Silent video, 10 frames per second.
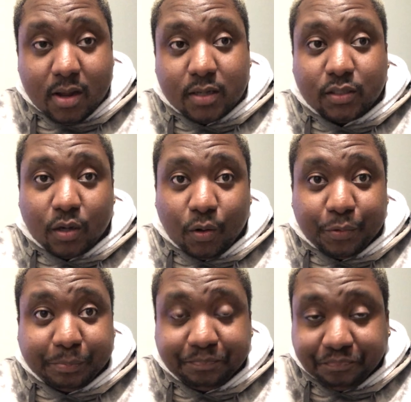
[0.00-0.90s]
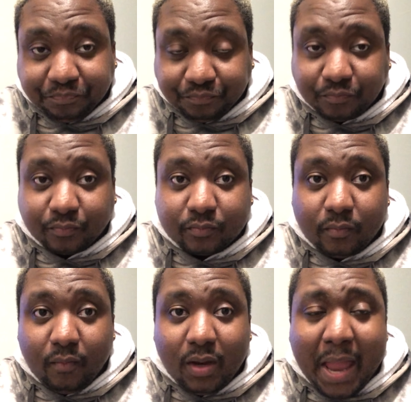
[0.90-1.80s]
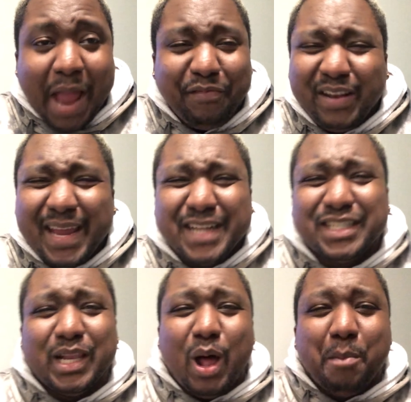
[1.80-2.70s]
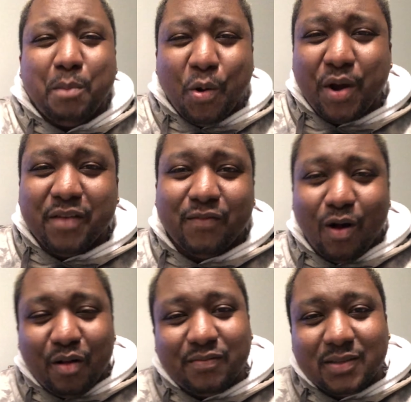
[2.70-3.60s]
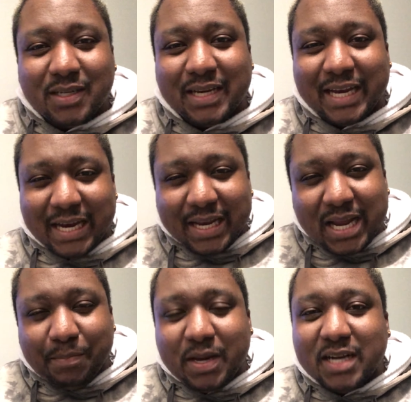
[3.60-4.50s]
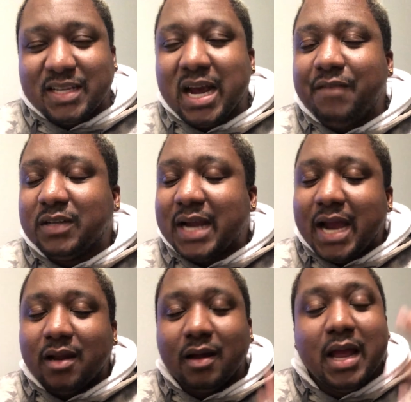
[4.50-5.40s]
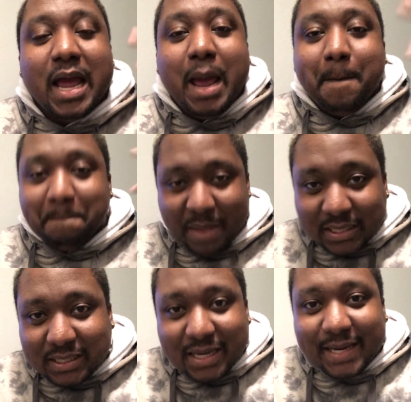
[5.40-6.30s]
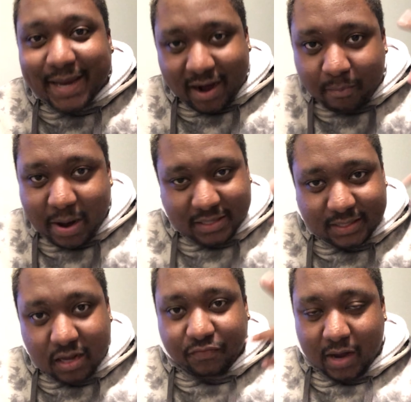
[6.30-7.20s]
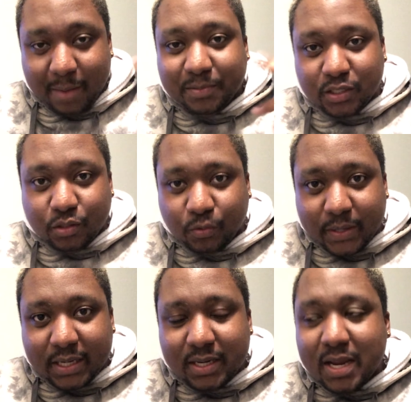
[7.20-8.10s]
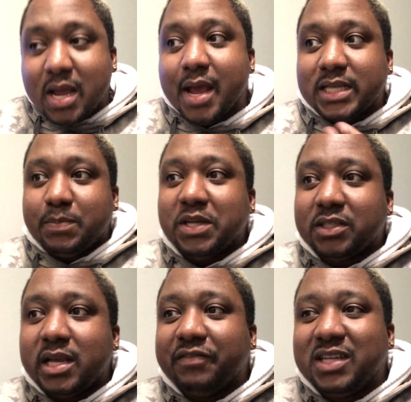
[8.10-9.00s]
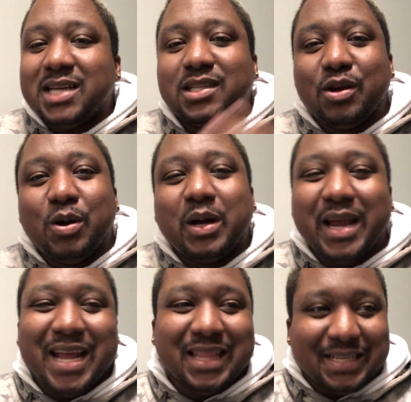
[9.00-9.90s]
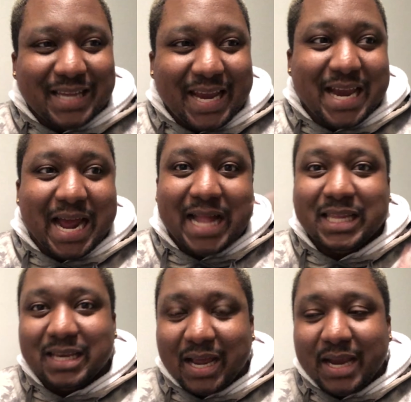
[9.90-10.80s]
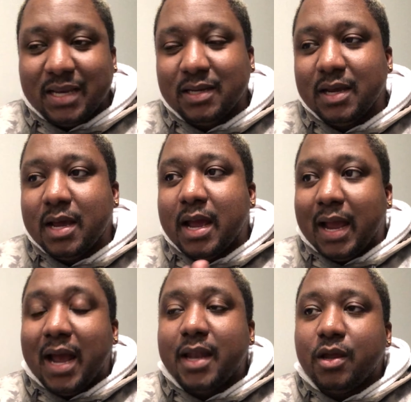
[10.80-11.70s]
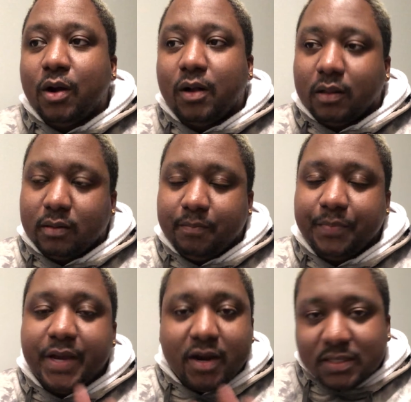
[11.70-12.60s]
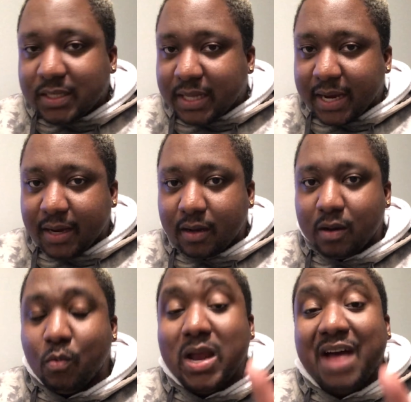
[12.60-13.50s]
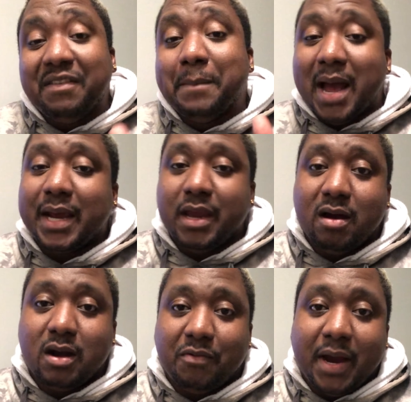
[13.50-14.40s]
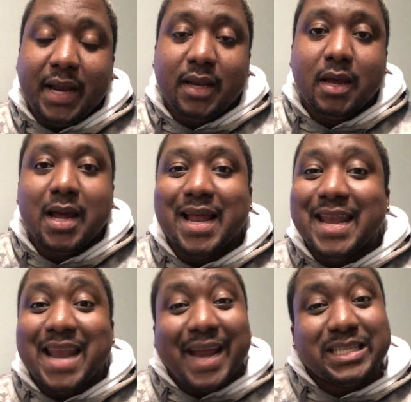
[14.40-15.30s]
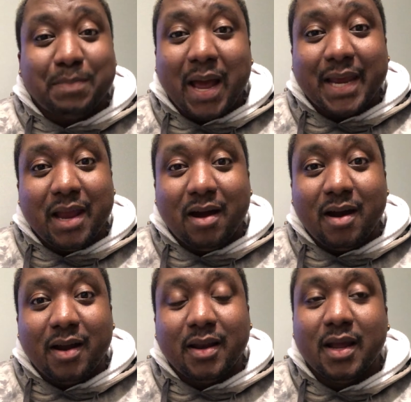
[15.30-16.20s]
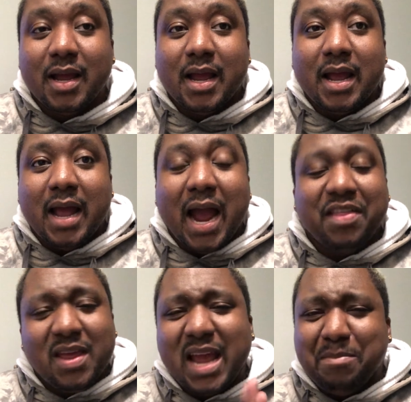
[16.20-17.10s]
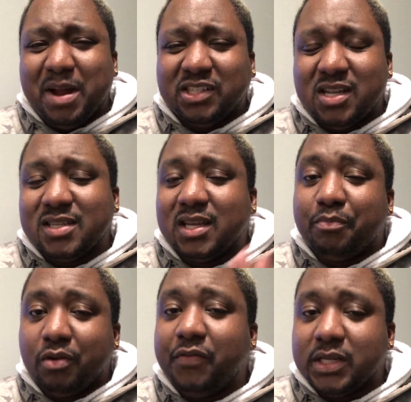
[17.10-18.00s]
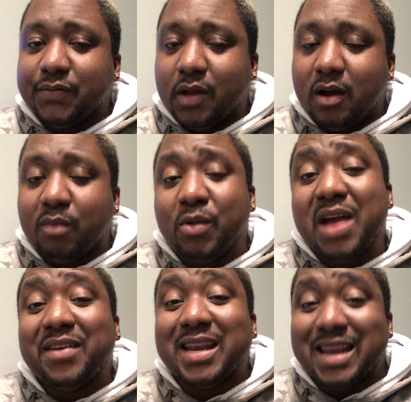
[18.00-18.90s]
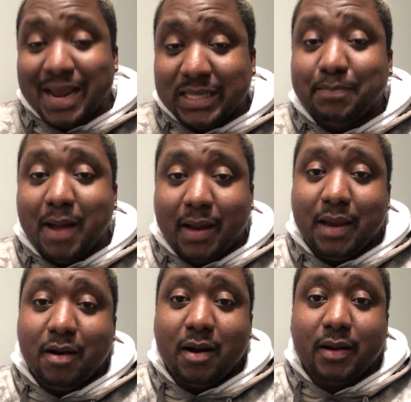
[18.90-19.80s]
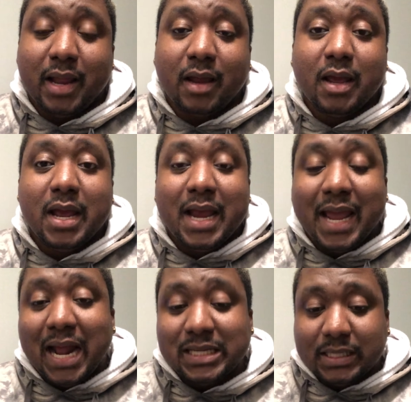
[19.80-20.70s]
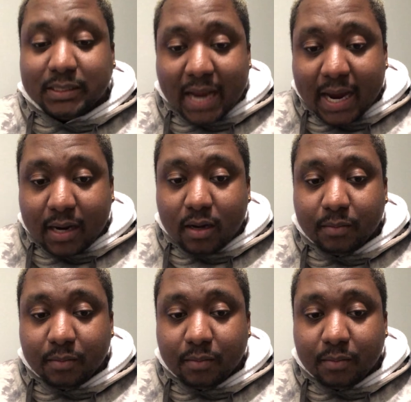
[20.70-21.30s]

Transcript: So I feel like it's a lot more involved in it because I have to kind of mentally gear myself up to do it, especially if she has to go out in the day and the night. And y'all, here's the thing. We have a backyard, right? Nice backyard. I think I mentioned this in the previous vlog. We have a nice backyard. Like it has a deck